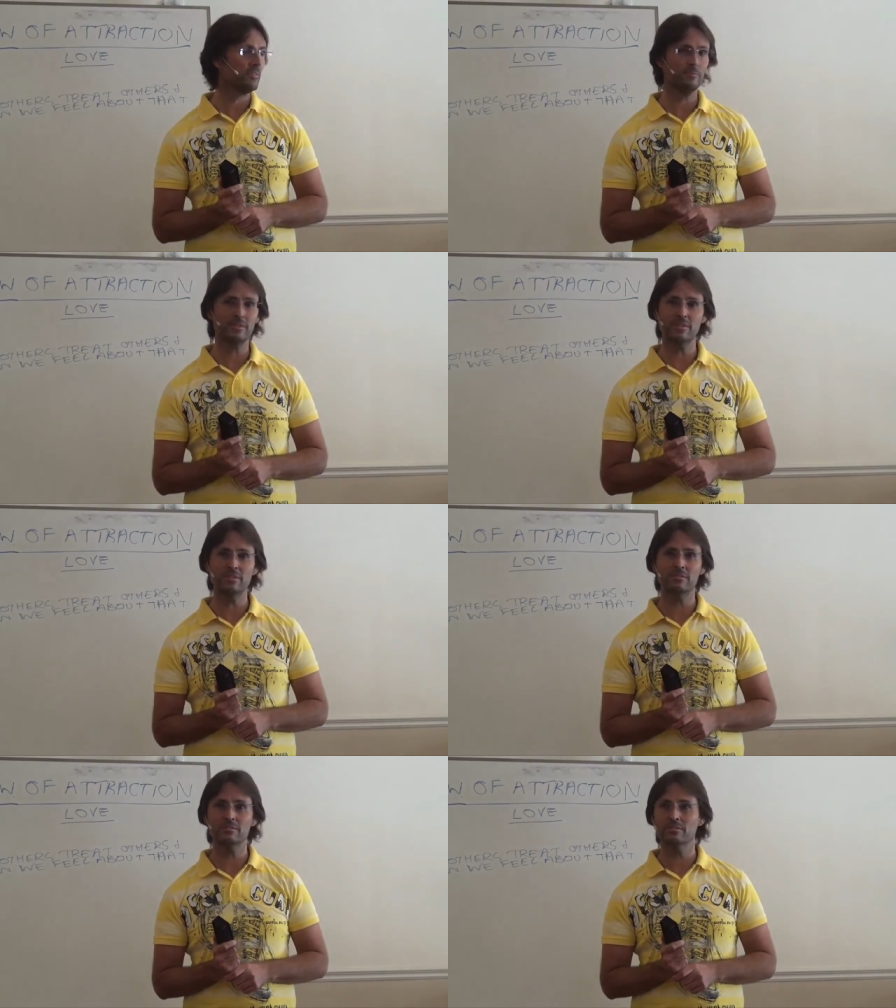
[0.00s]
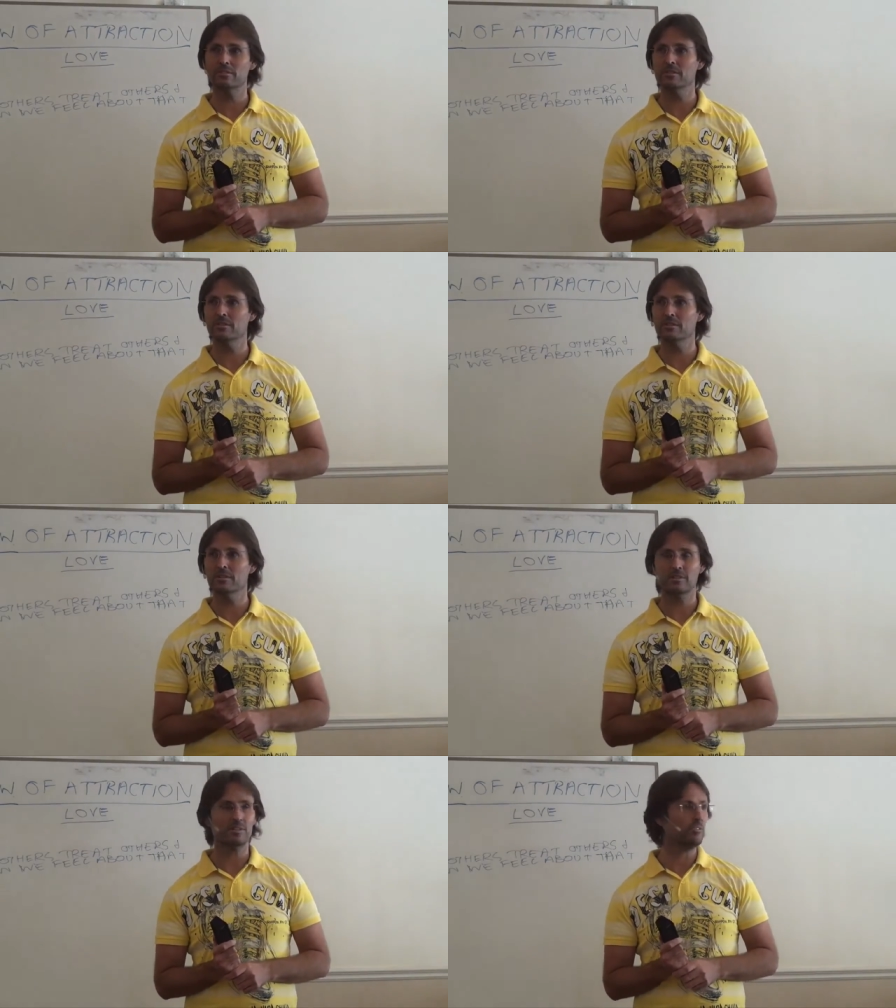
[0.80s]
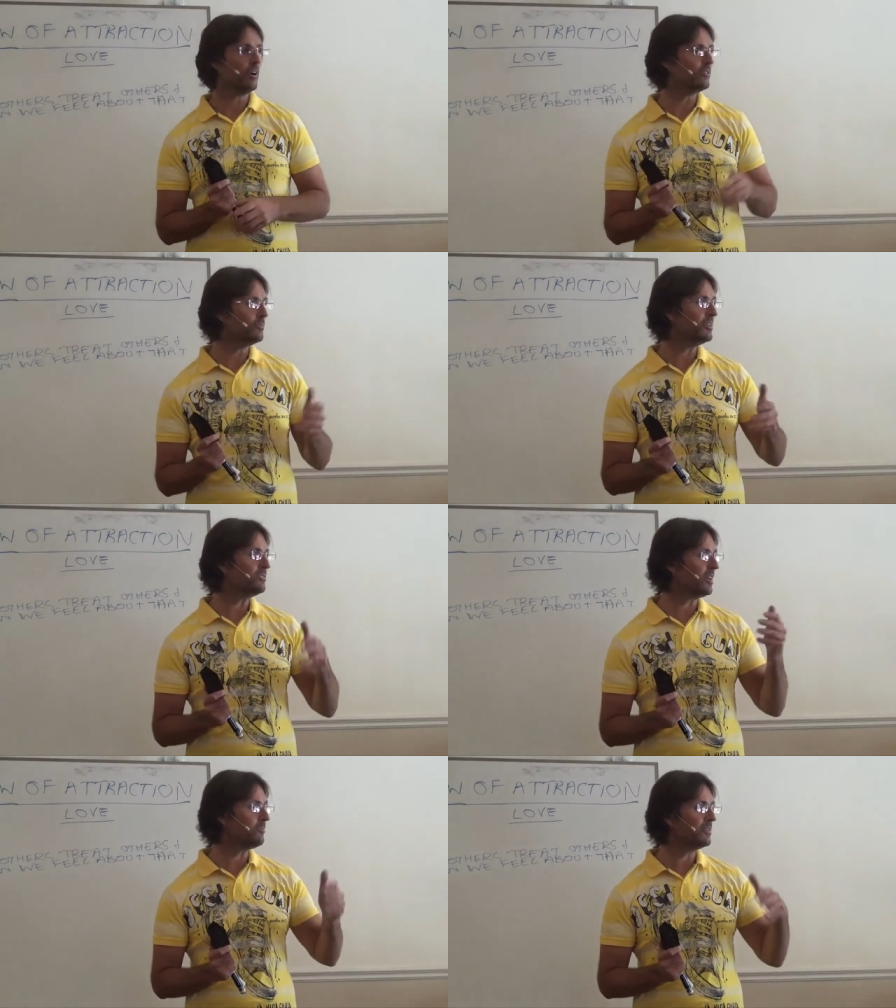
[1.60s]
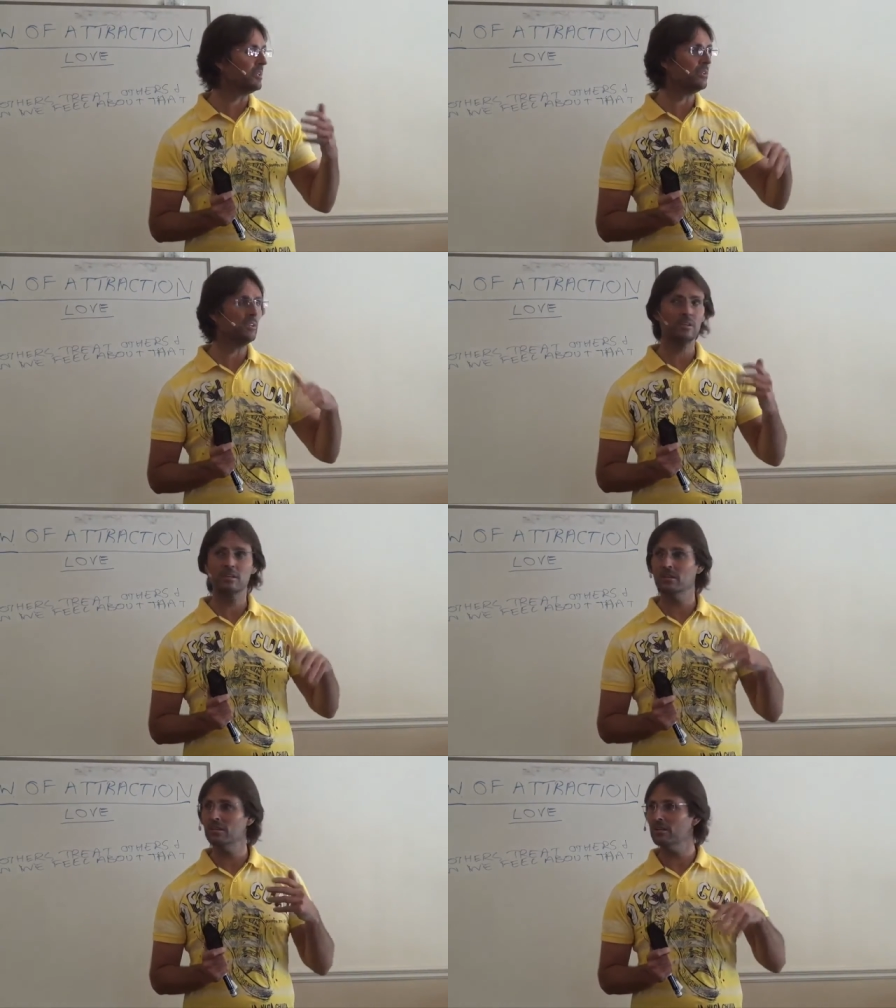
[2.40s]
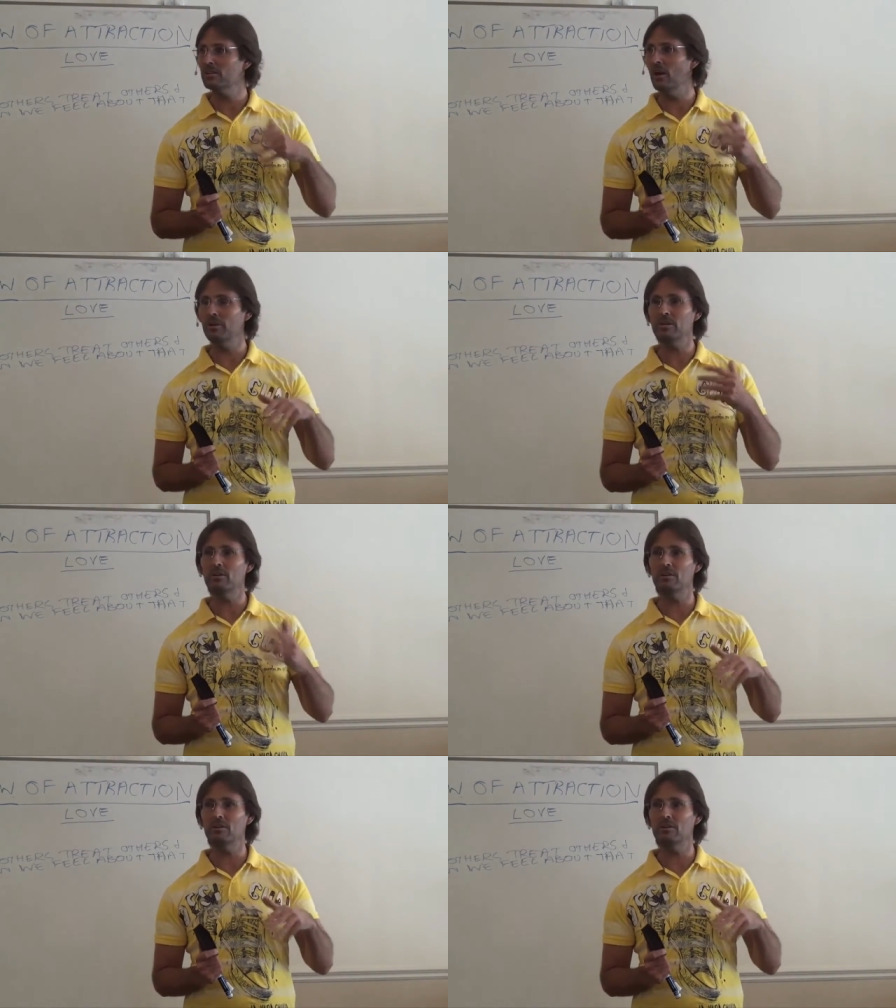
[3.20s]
that make sense? There's got to be something going